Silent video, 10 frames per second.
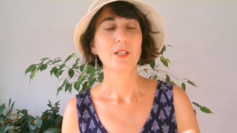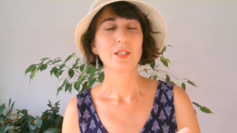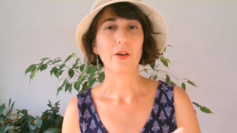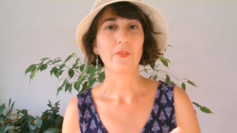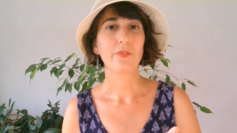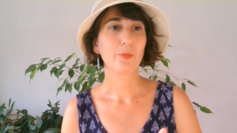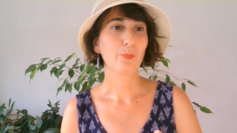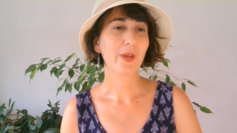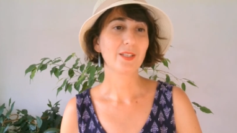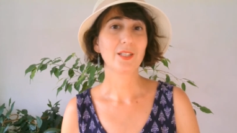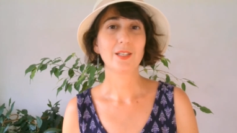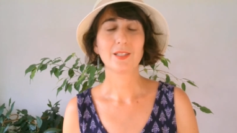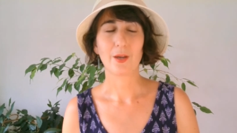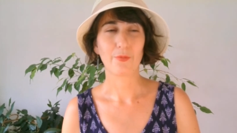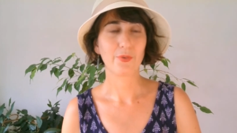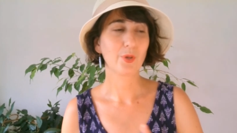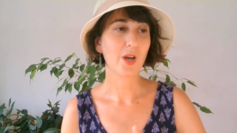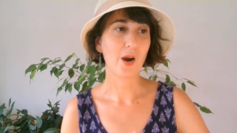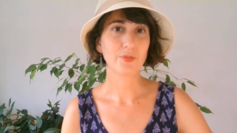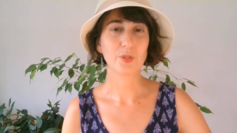something bendy, something
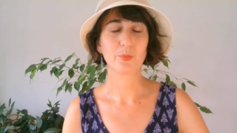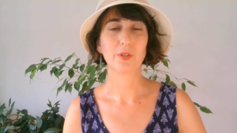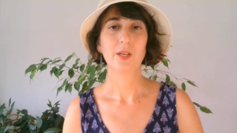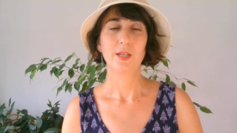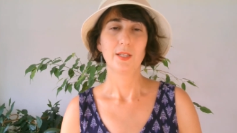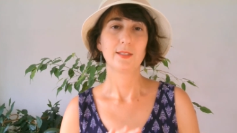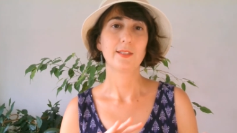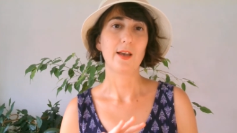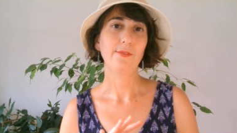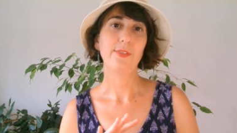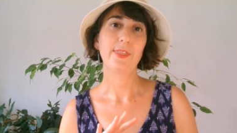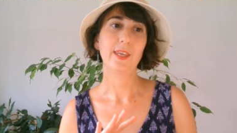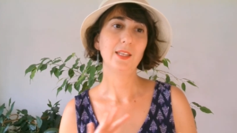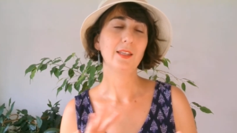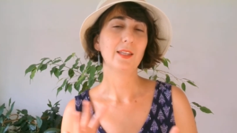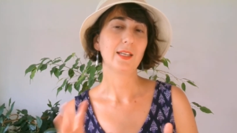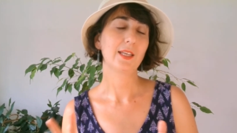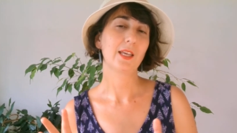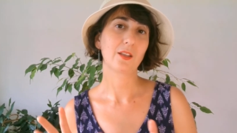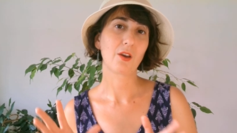comfortable, something that
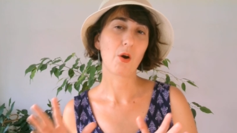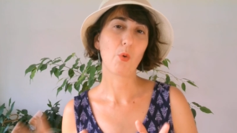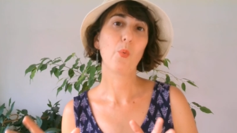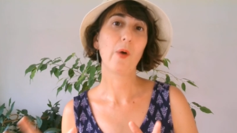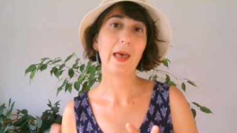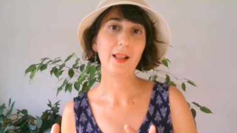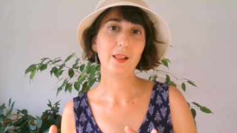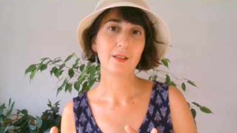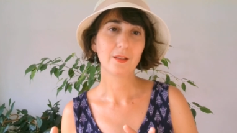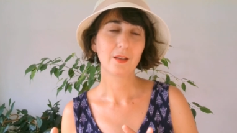can go well